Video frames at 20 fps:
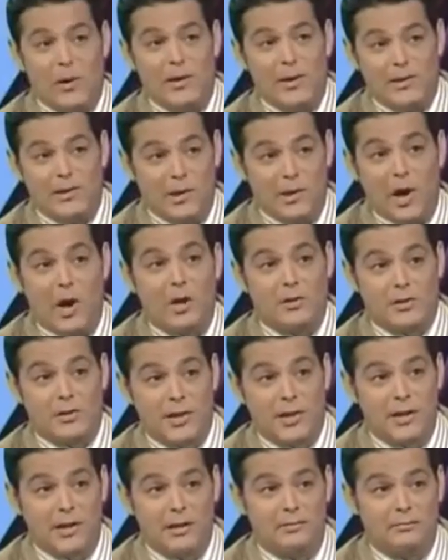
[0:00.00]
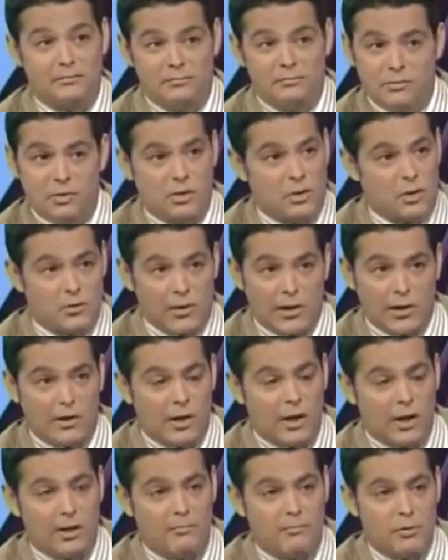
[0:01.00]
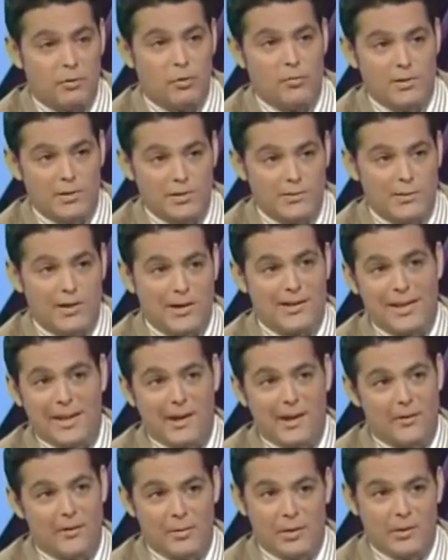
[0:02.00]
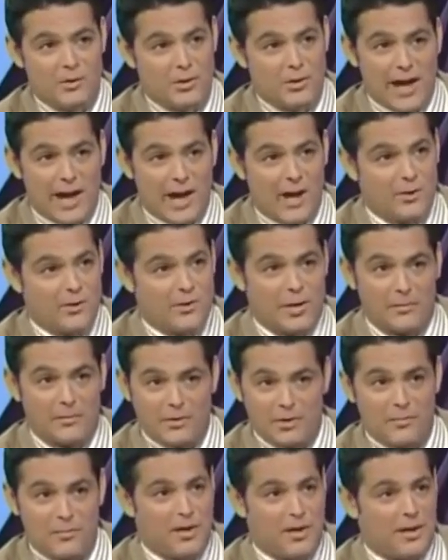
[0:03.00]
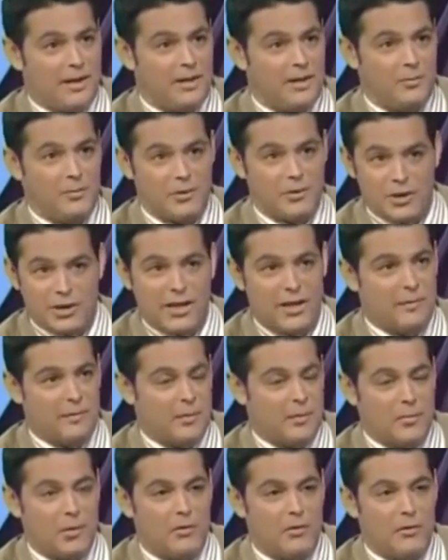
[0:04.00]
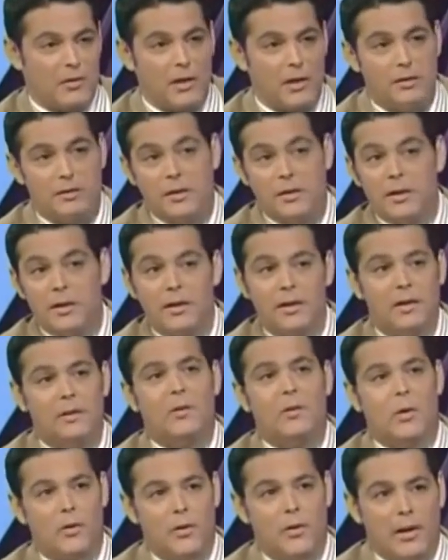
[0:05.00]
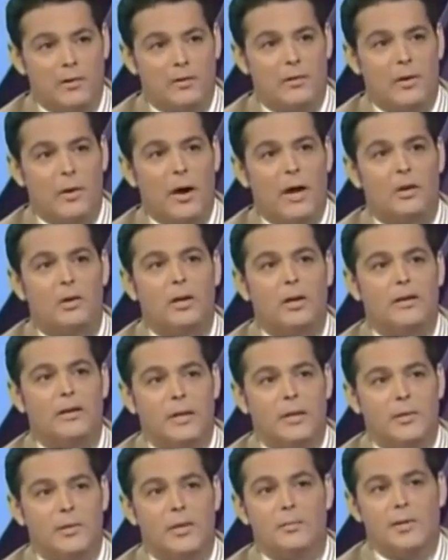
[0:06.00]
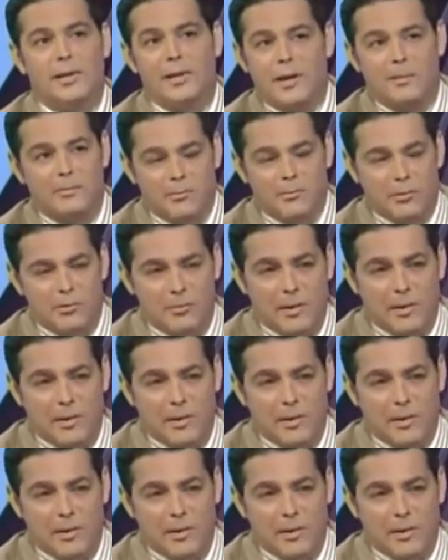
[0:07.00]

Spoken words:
that they are selling, you can go right online, boom, it's right there. Everybody knows your house, how much you paid, what's your name, your birth date. It's all there. So I don't understand what the big uproar about.